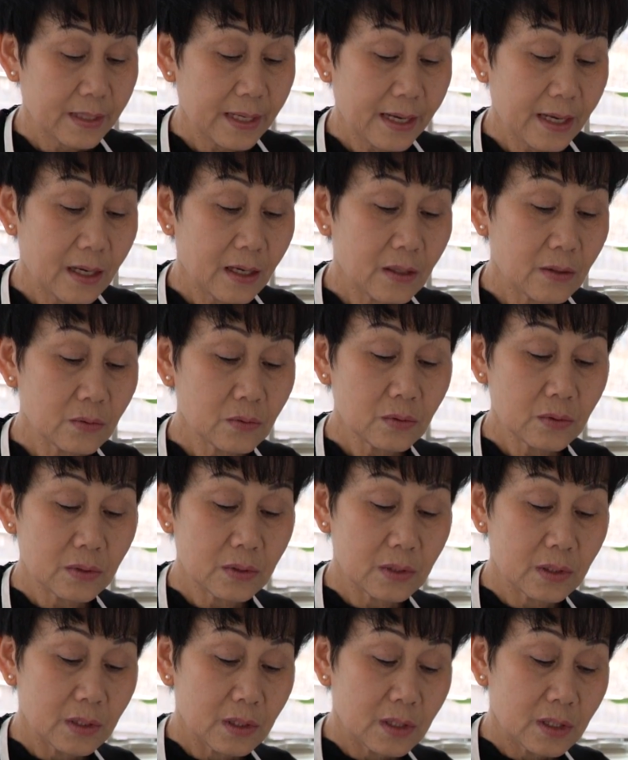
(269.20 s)
now
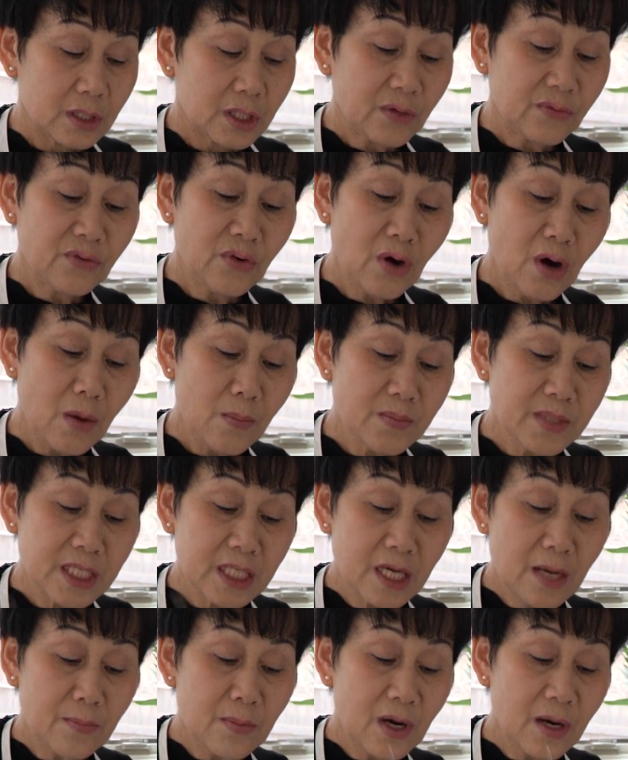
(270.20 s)
the foams
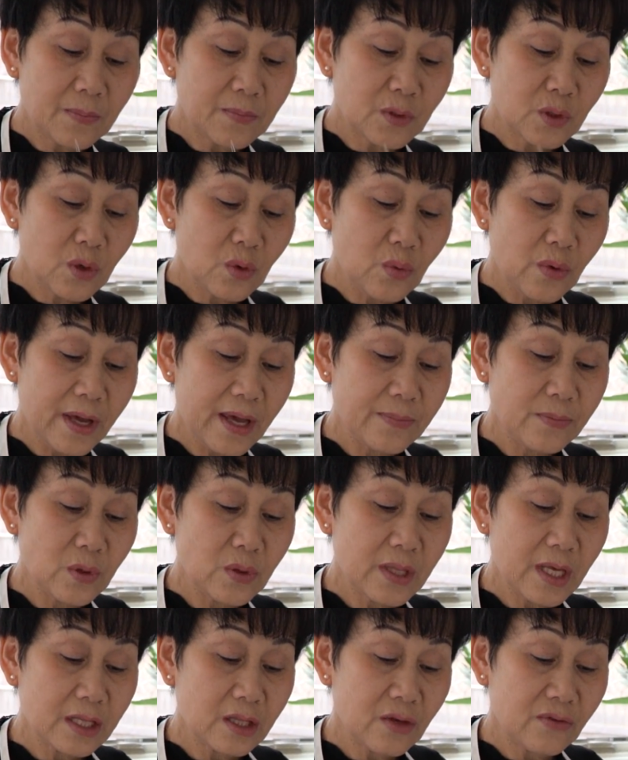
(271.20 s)
come up, so we have to
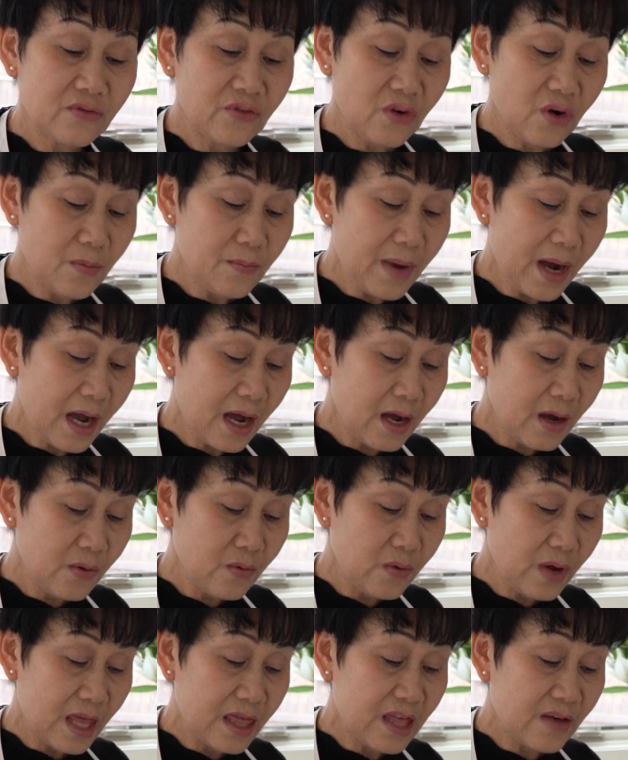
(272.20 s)
take the foam
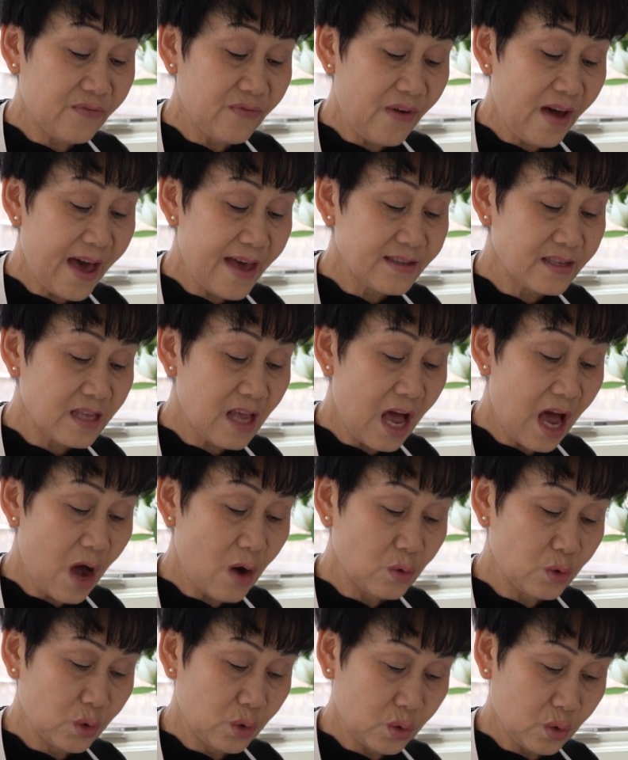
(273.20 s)
out and the fat
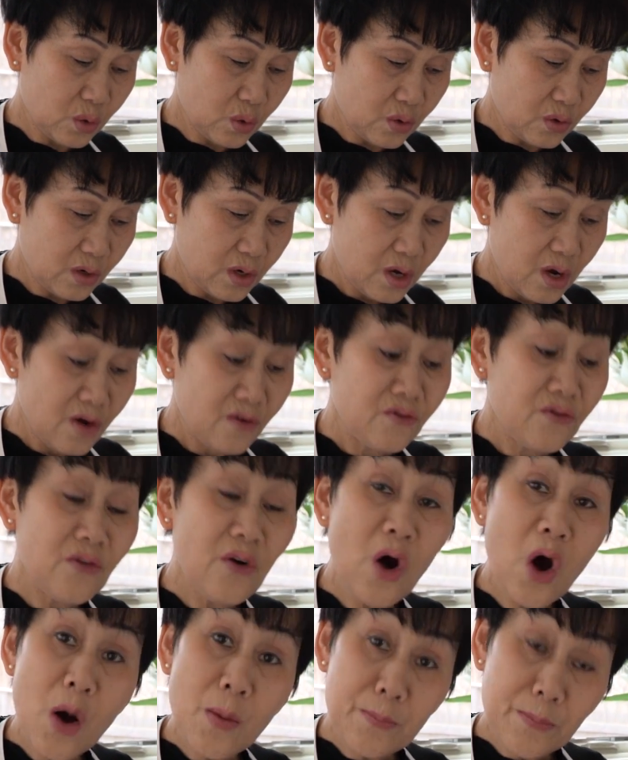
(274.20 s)
also.
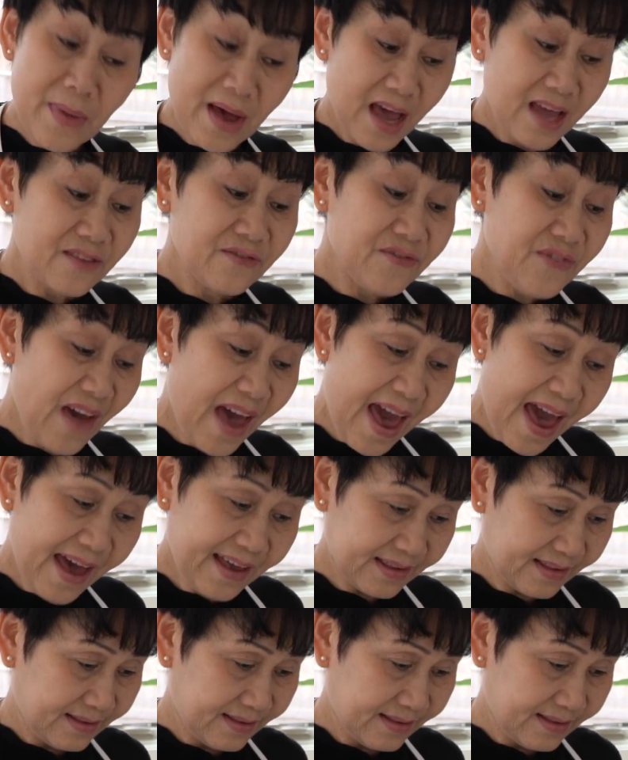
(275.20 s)
Foam and fat.